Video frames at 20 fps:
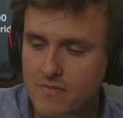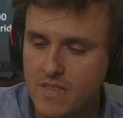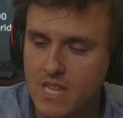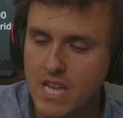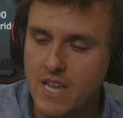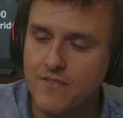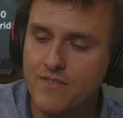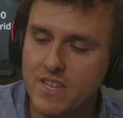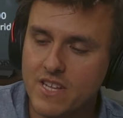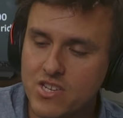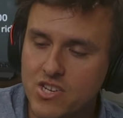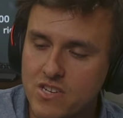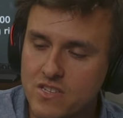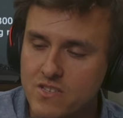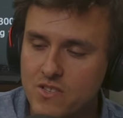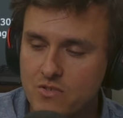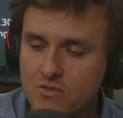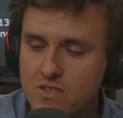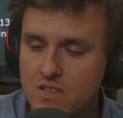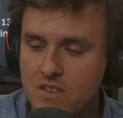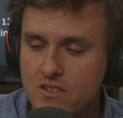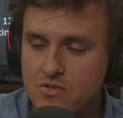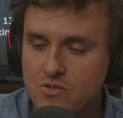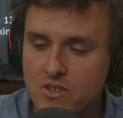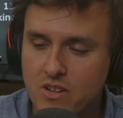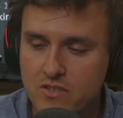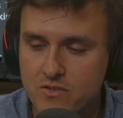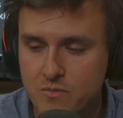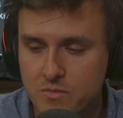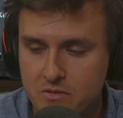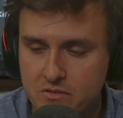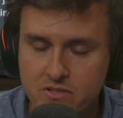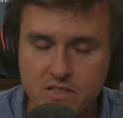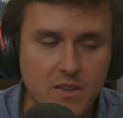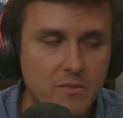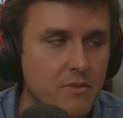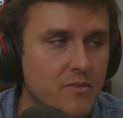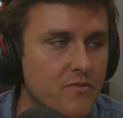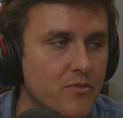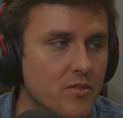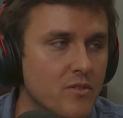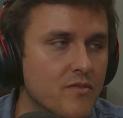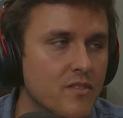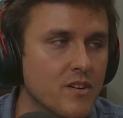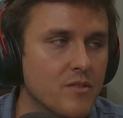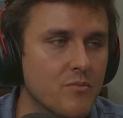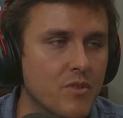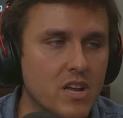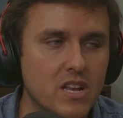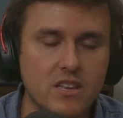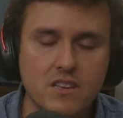If that shit is $1,300, you better take me for a fucking ride.